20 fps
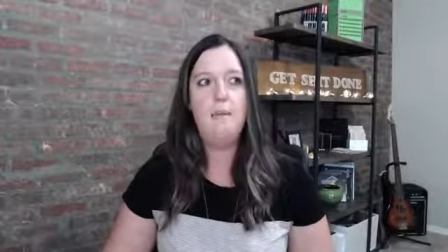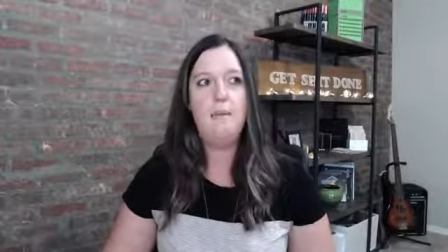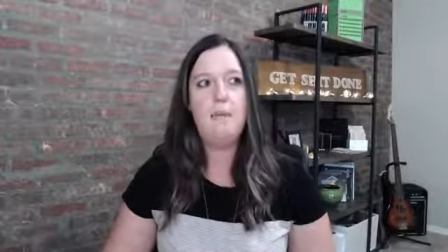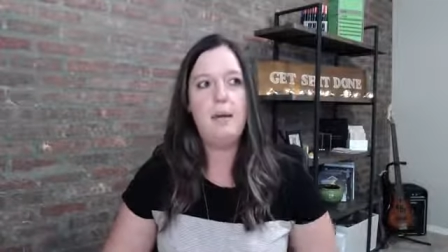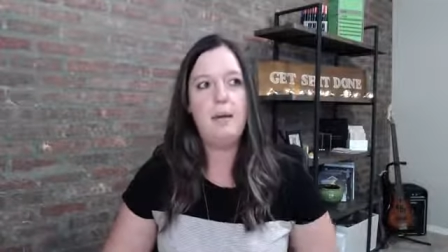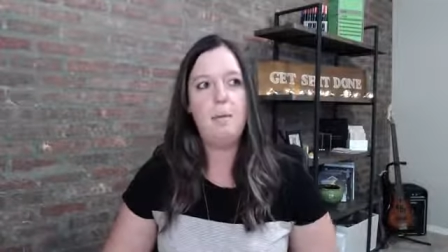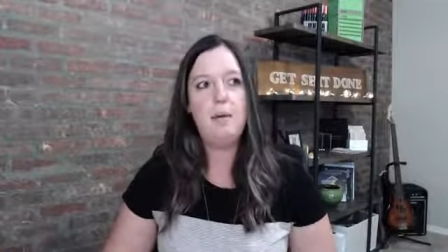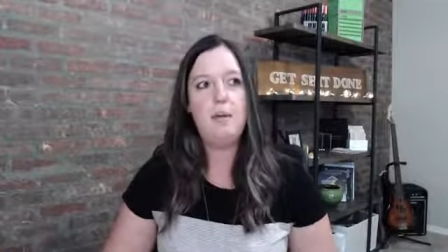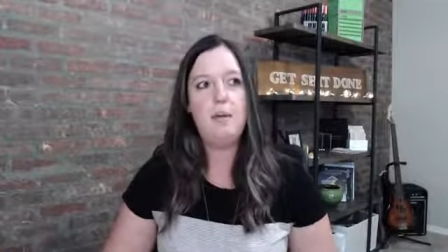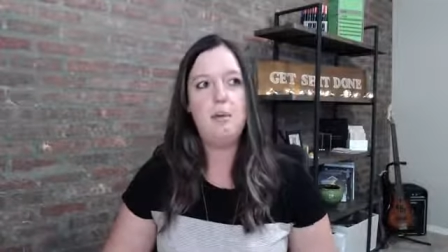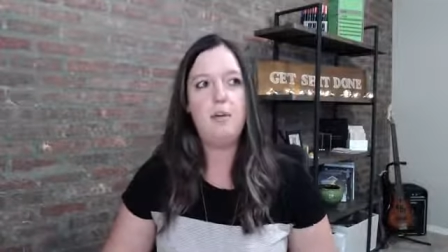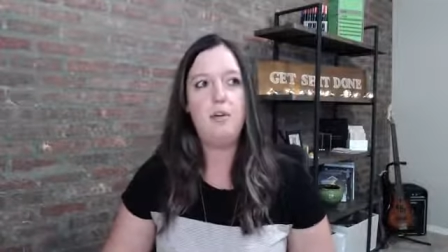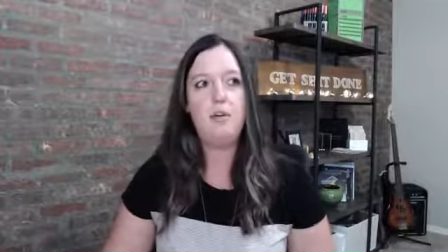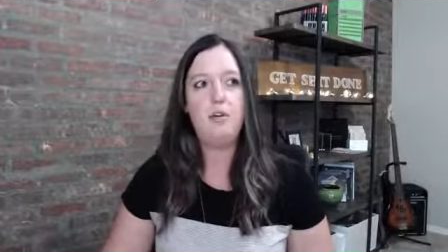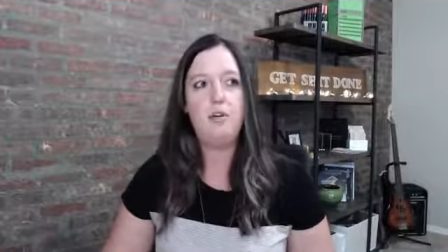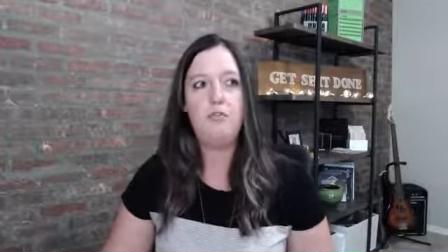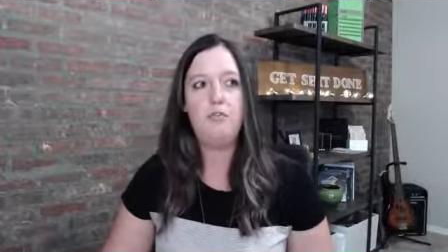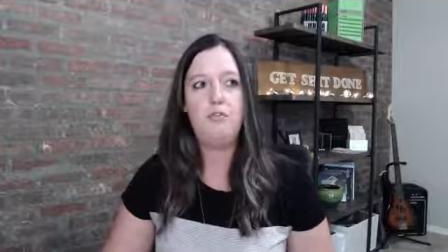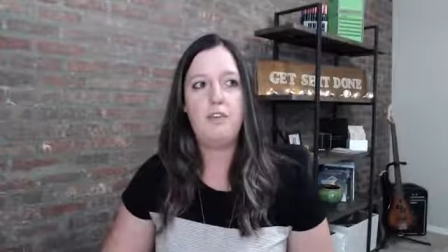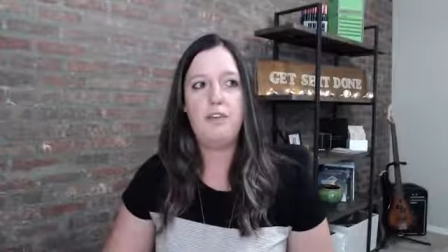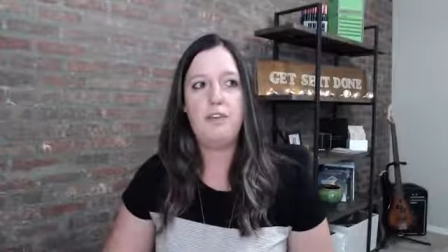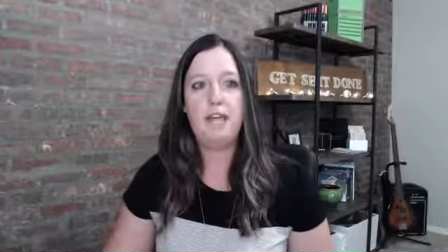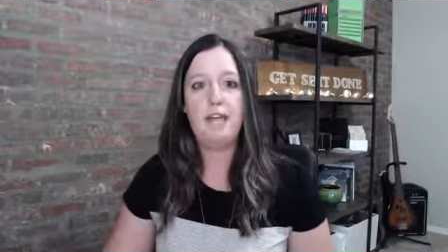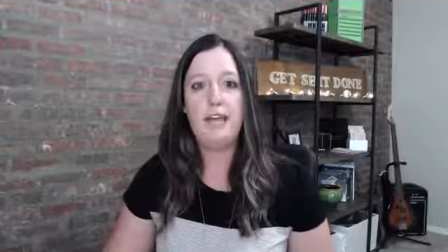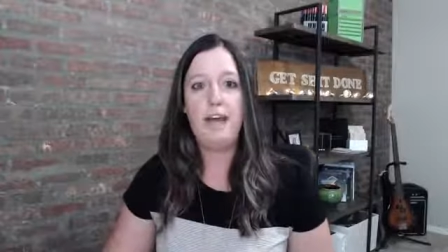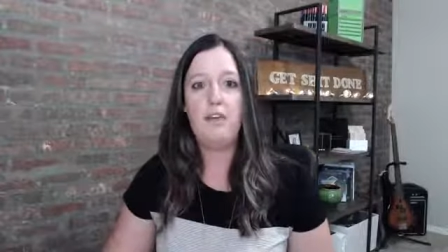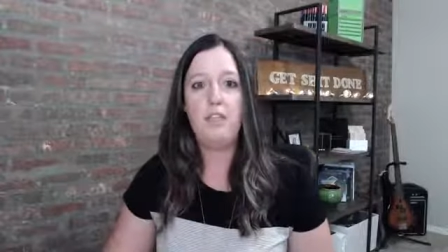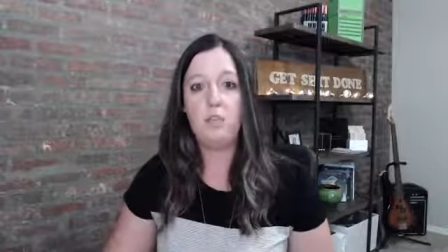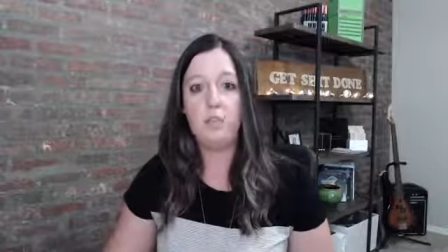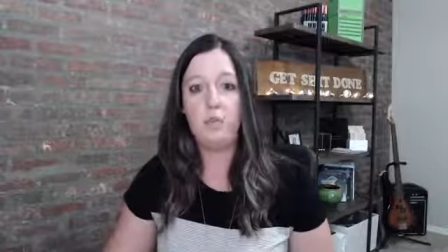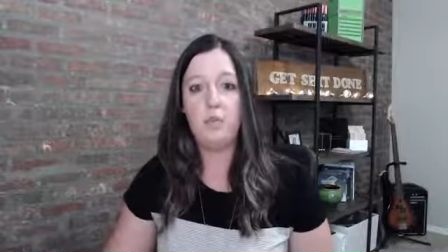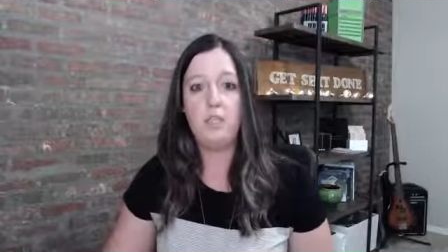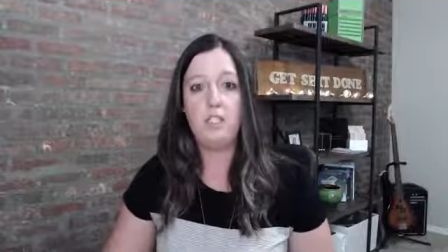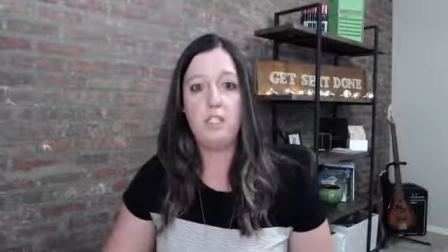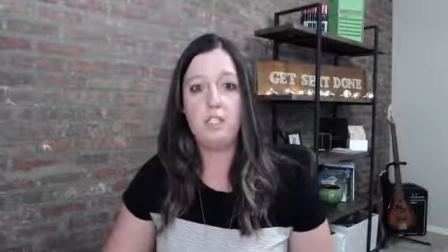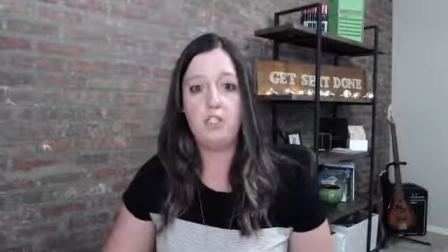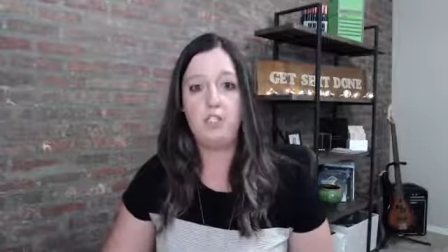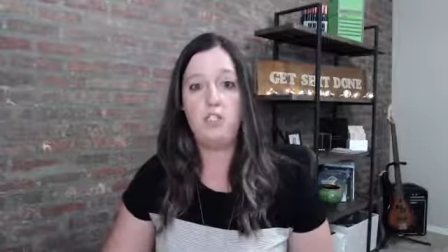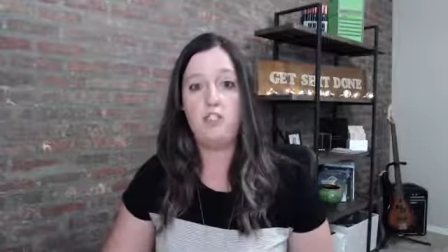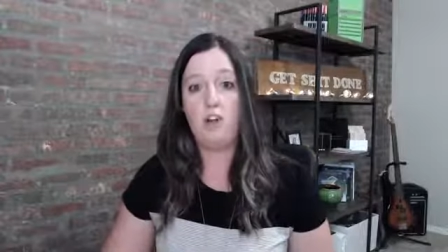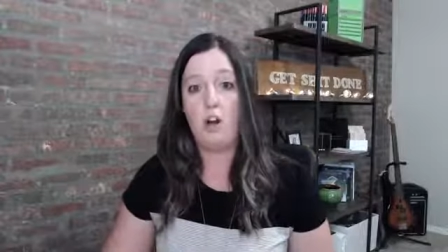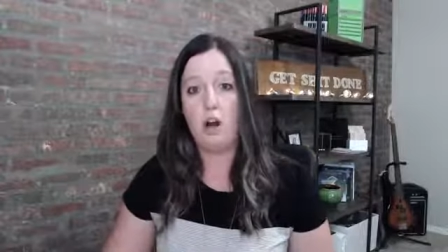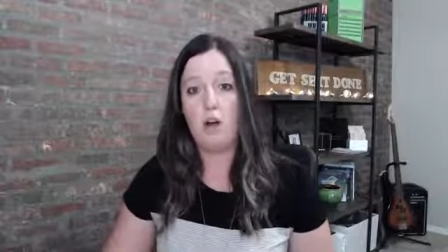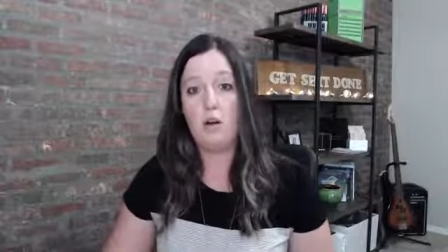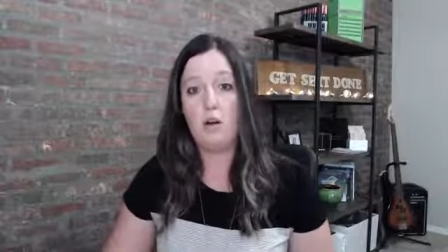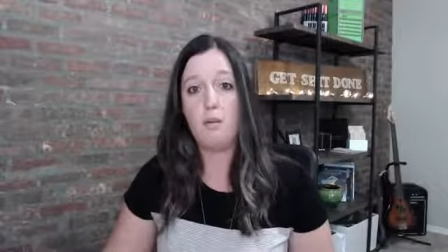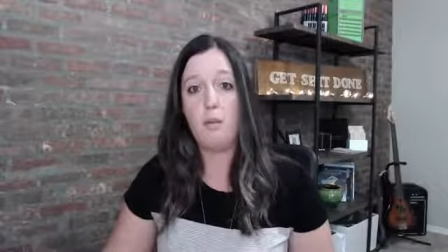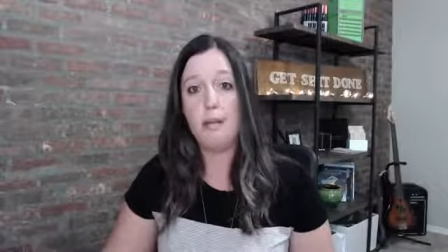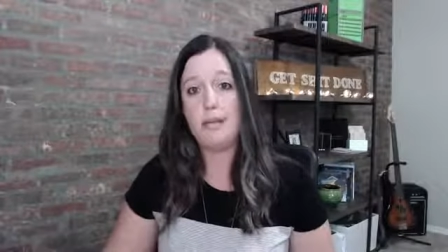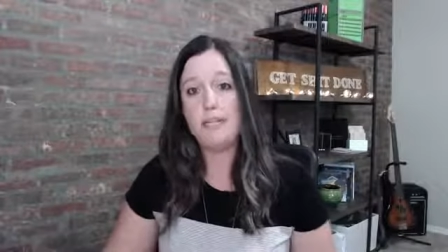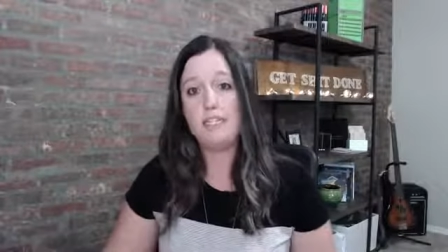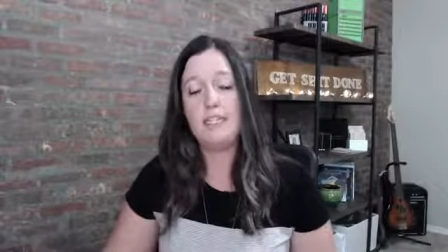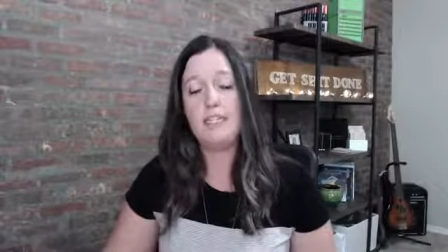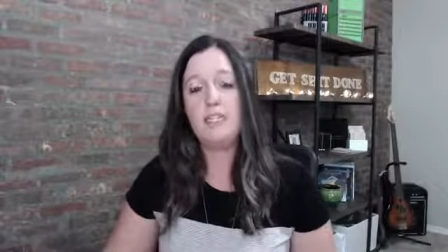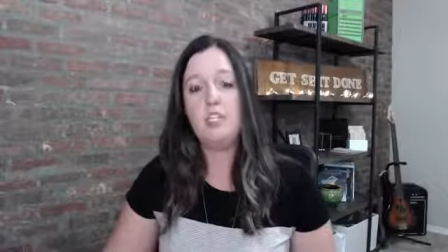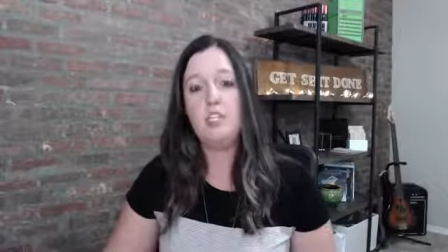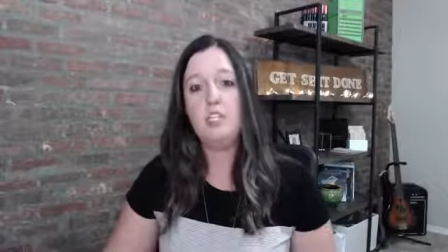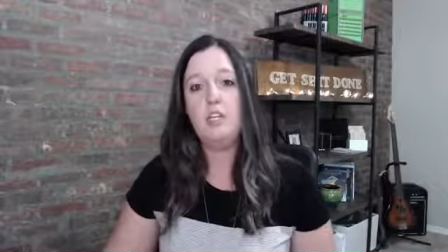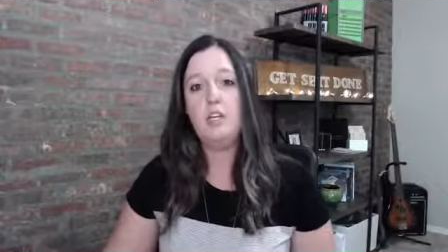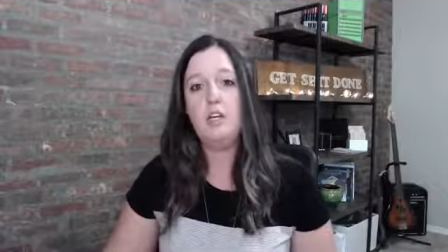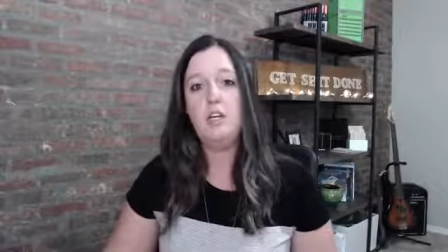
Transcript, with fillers: pick people who you feel like have a really strong message.